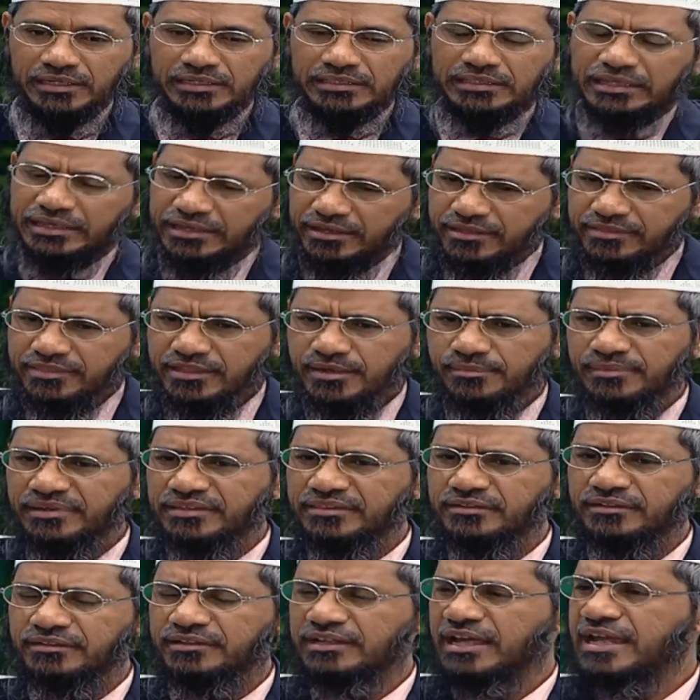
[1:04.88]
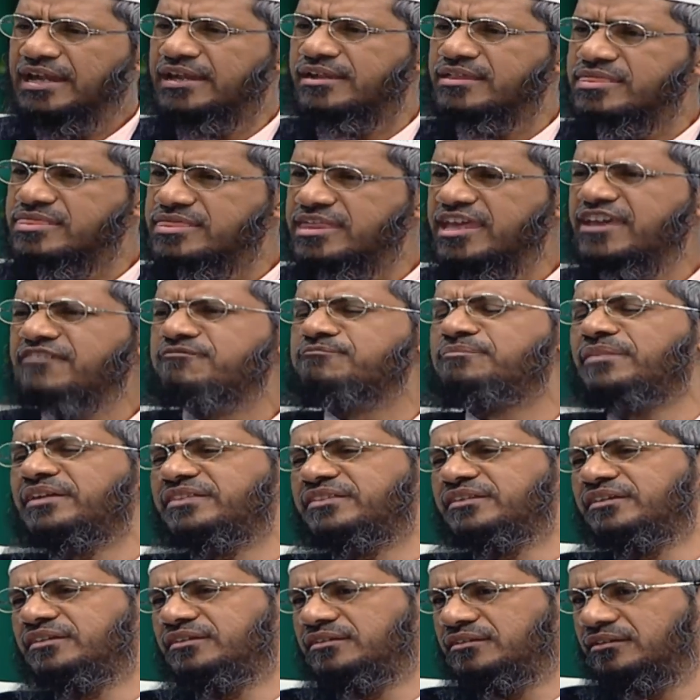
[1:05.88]
The easier method and the safe
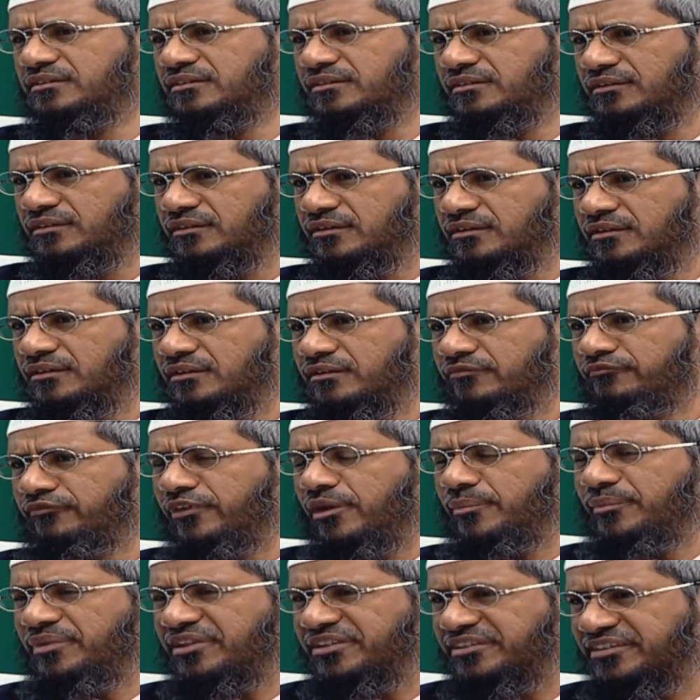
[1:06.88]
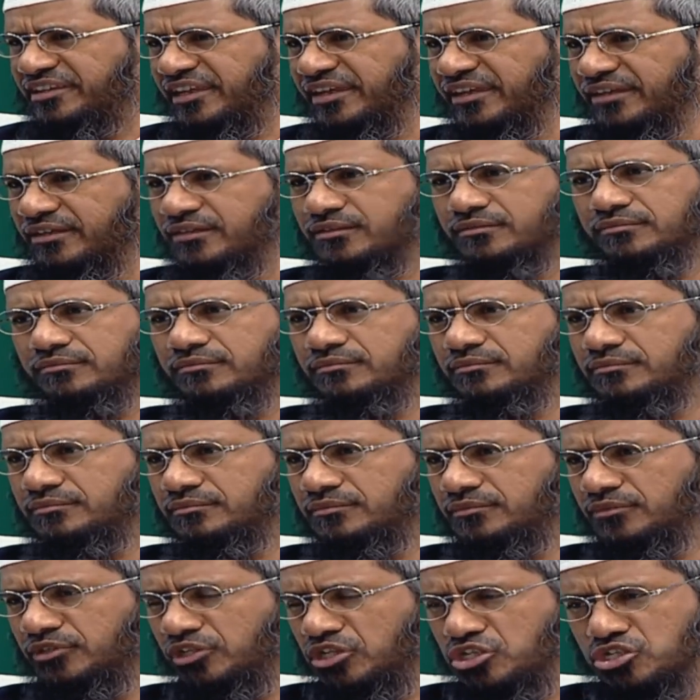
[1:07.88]
method, where mistake,
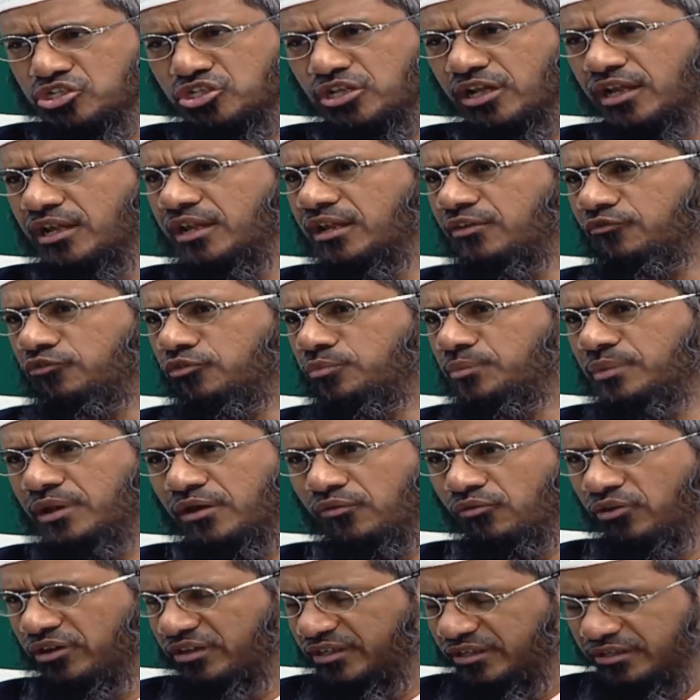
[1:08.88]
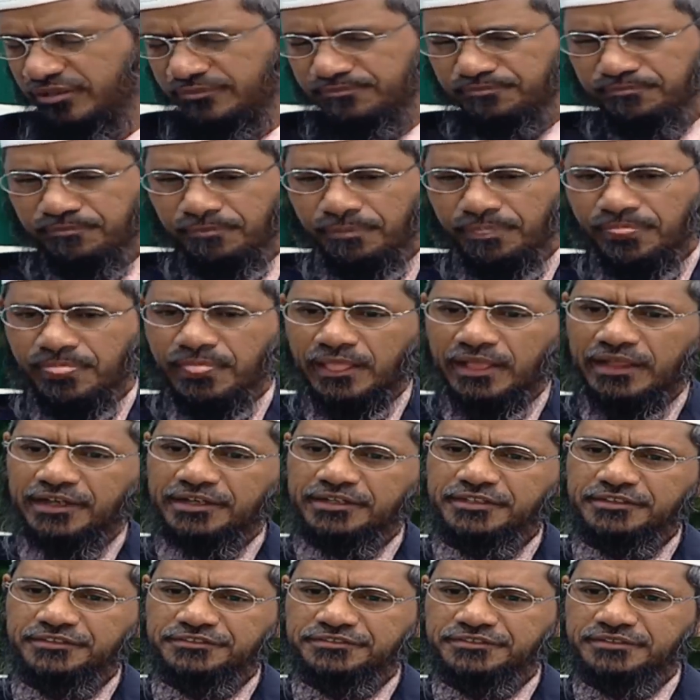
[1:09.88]
inshallah, would be avoided,
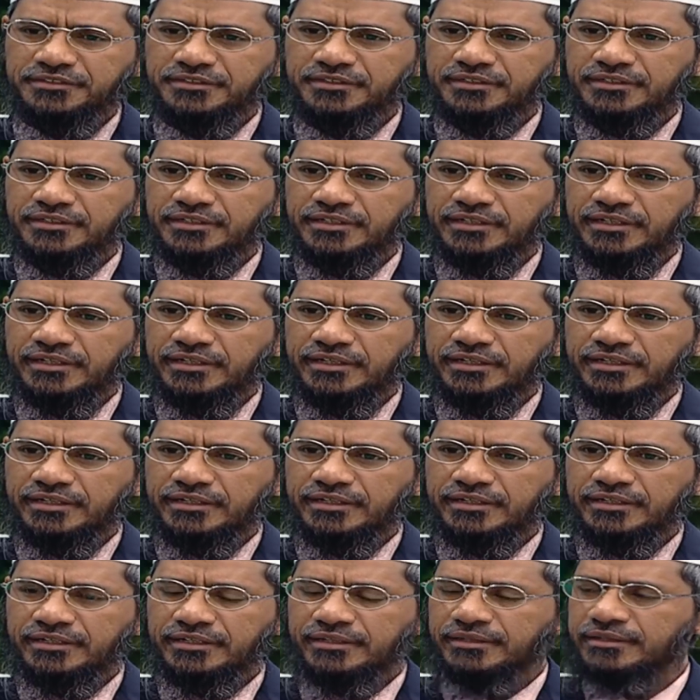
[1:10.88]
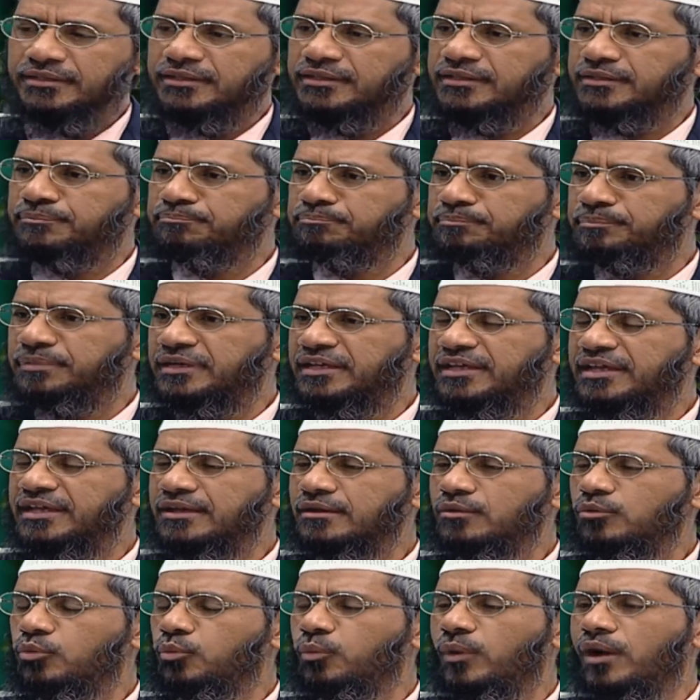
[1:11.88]
is
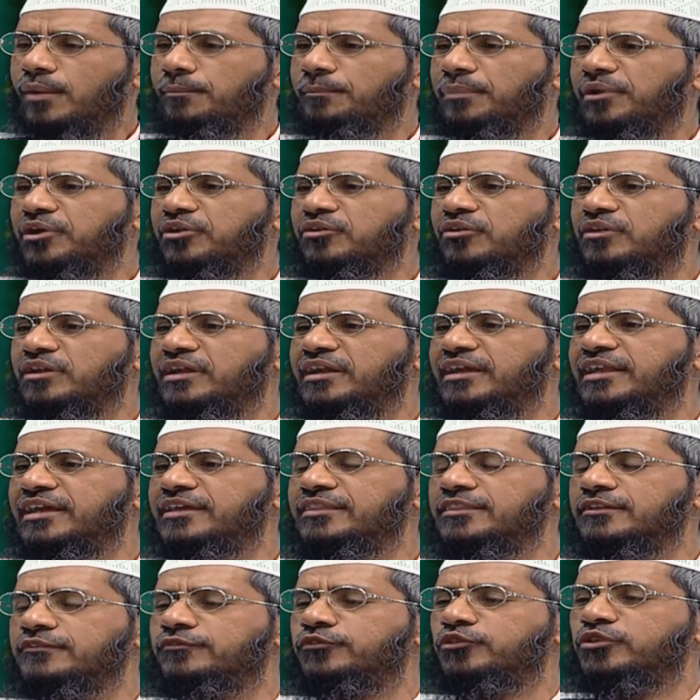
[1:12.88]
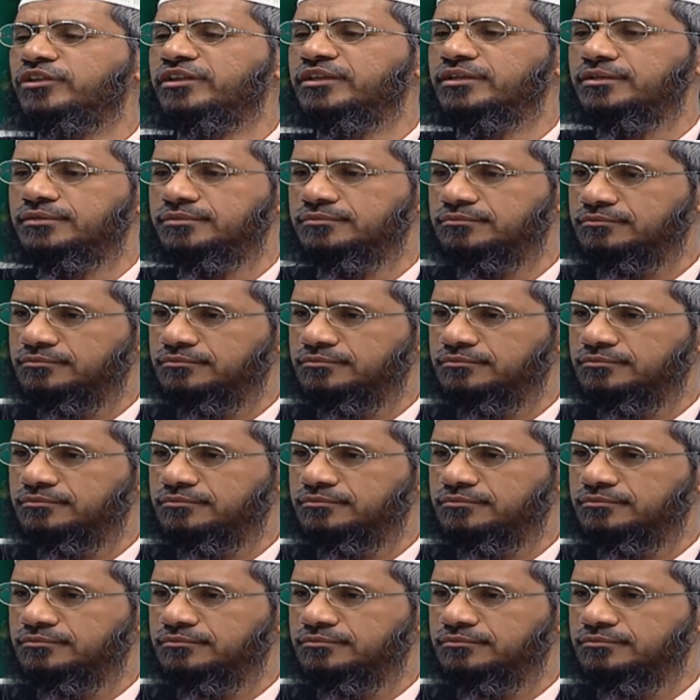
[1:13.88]
picking one particular day in the full year